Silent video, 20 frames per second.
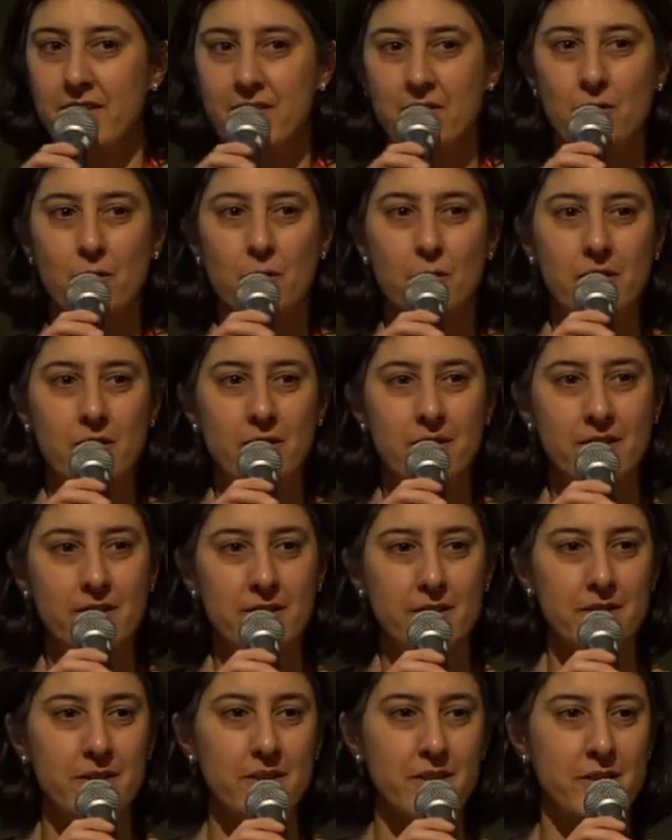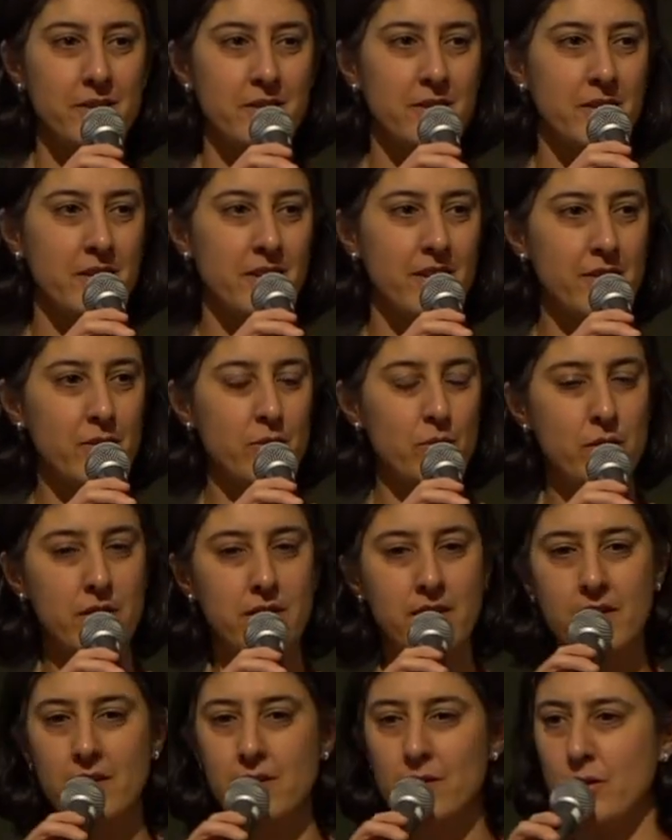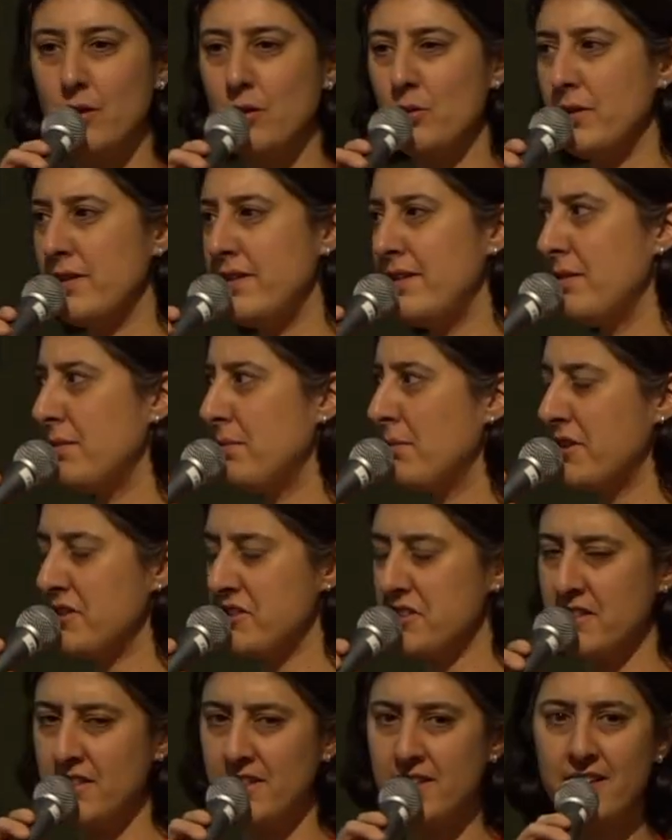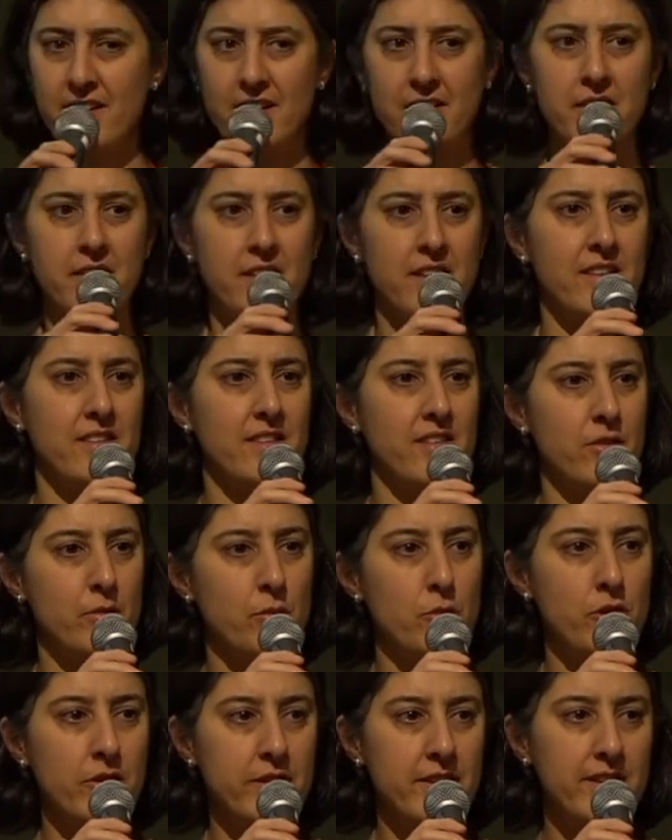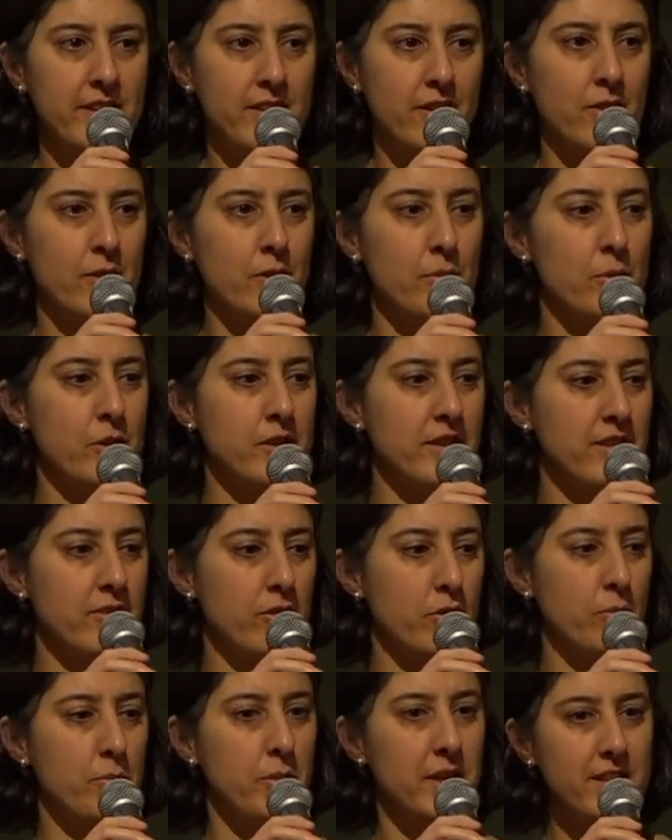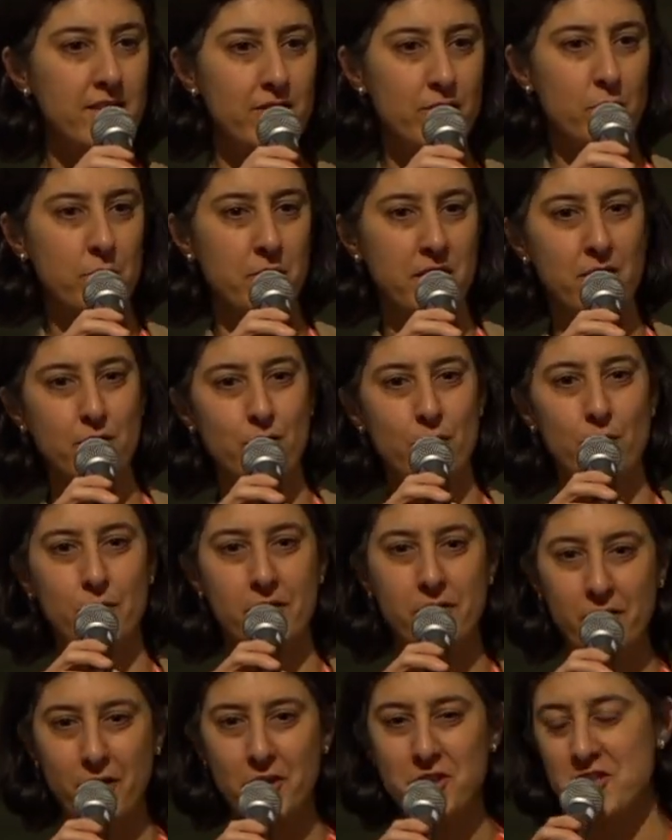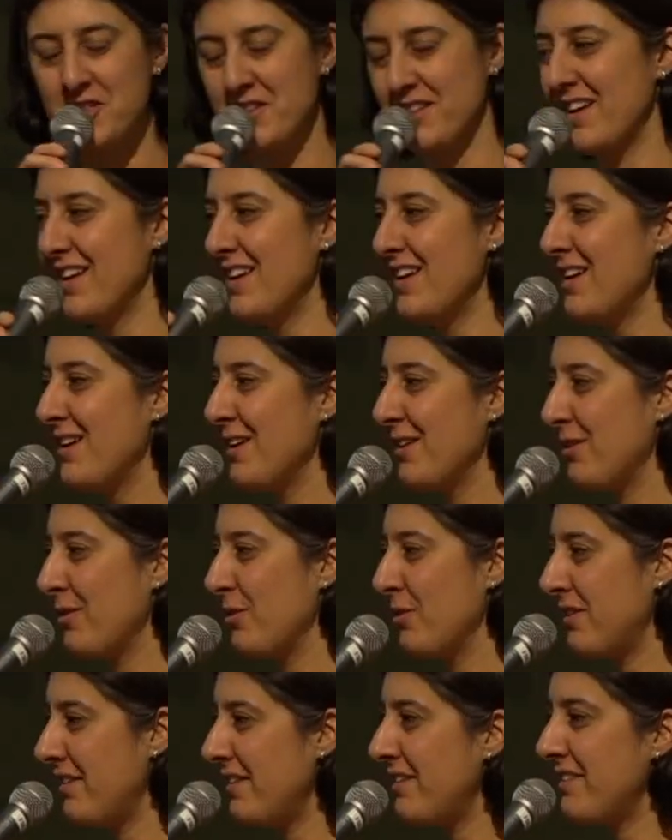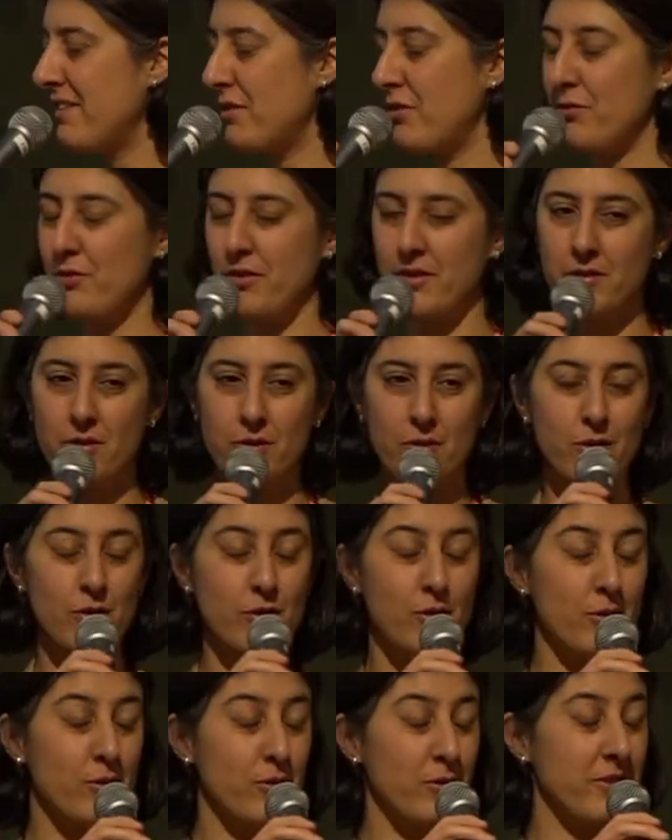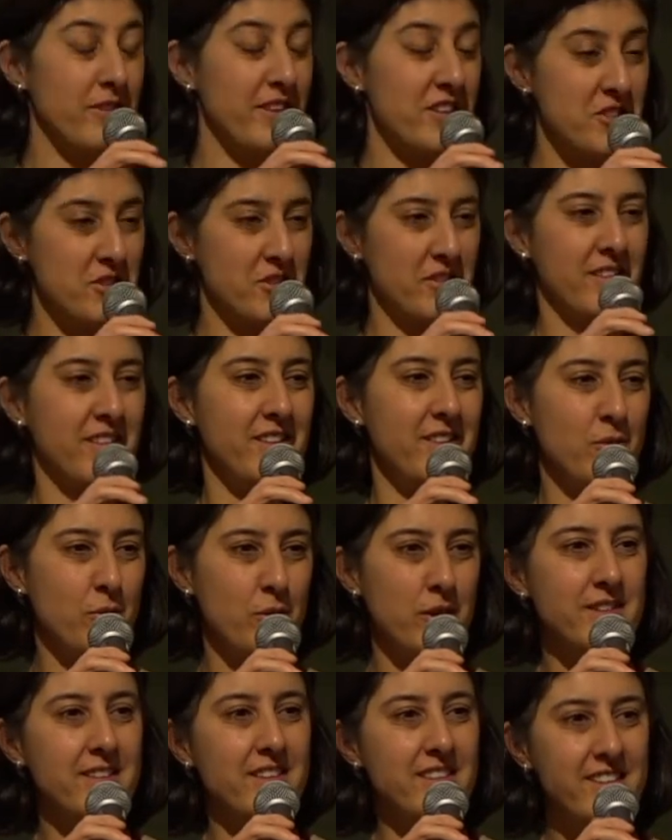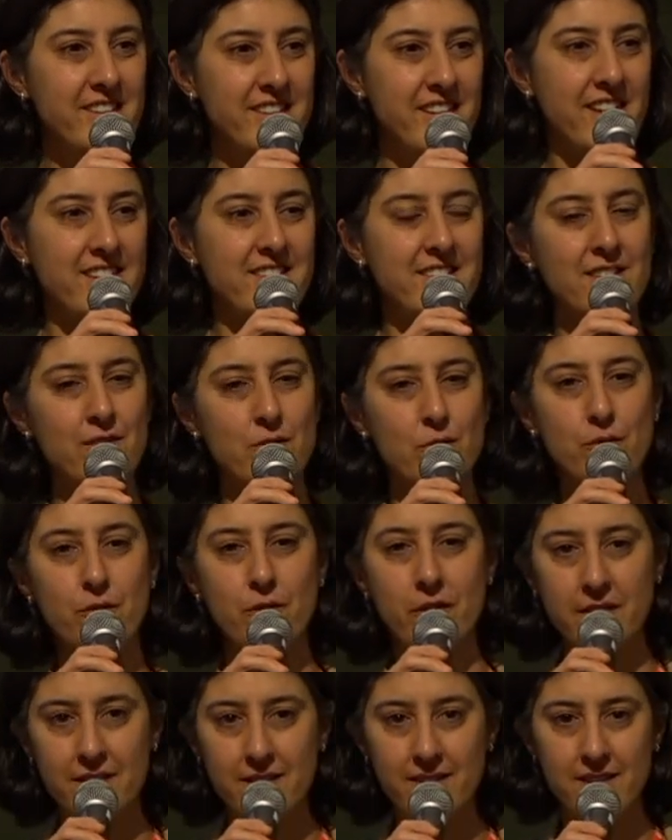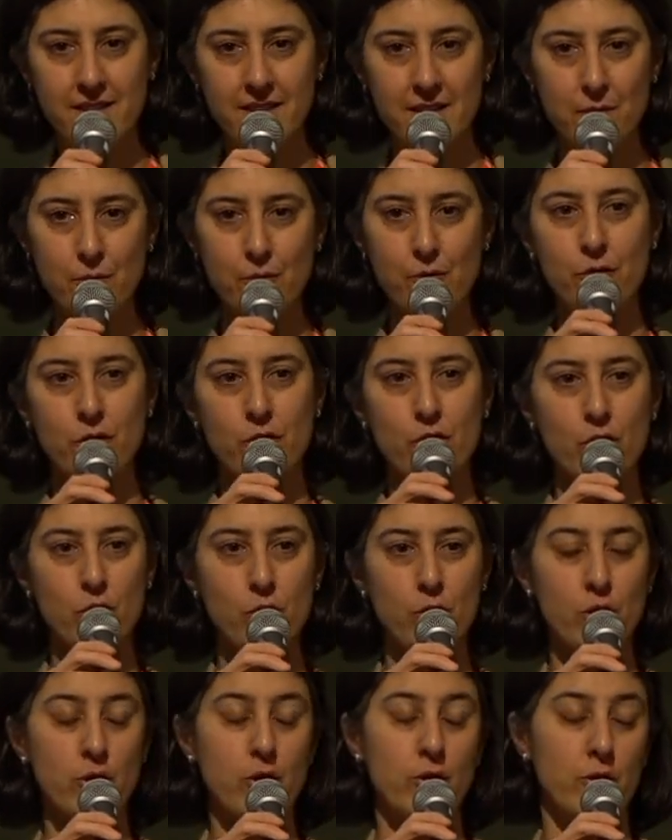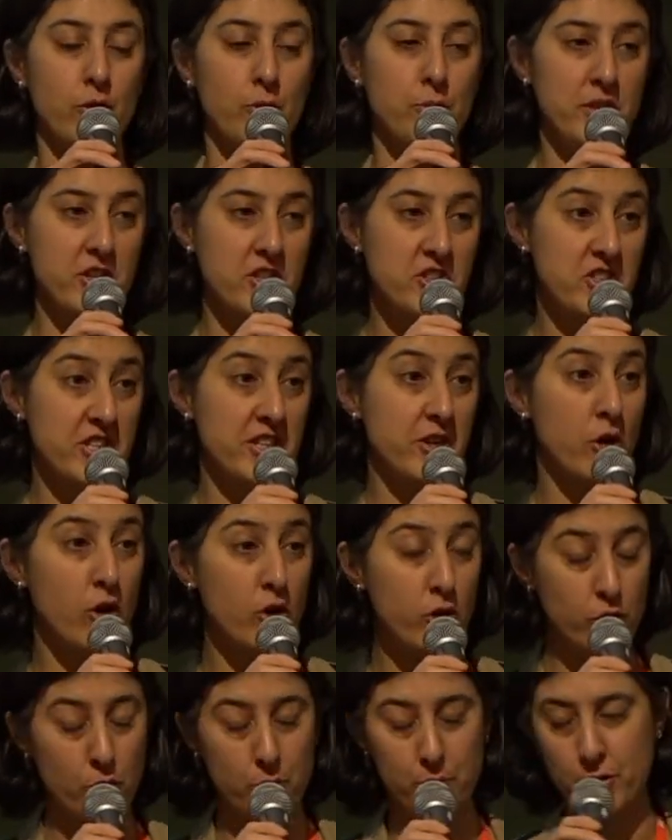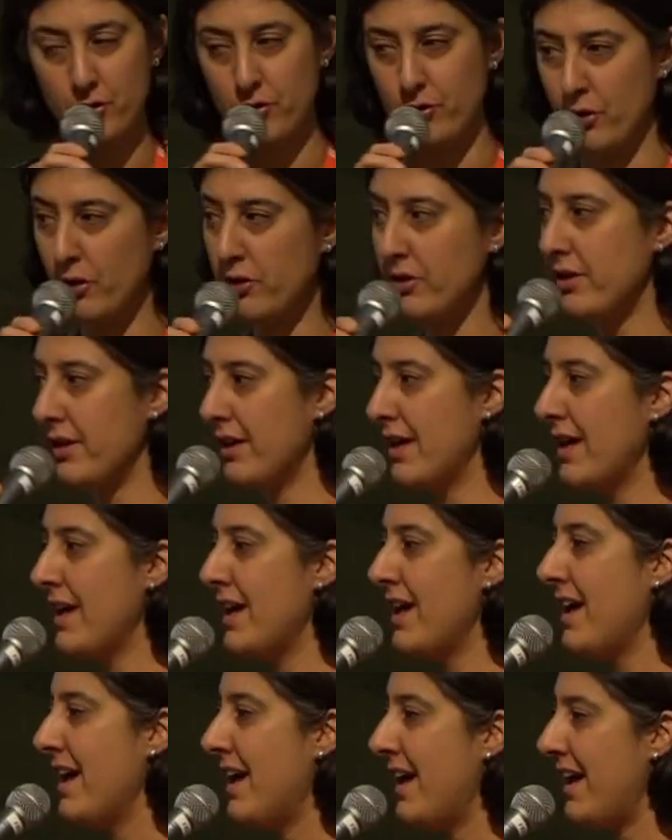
Okay, so as we already mentioned it, I think this morning, money is a big topic for research. So this session is really dedicated to funding scheme for your PhD or your postdoc.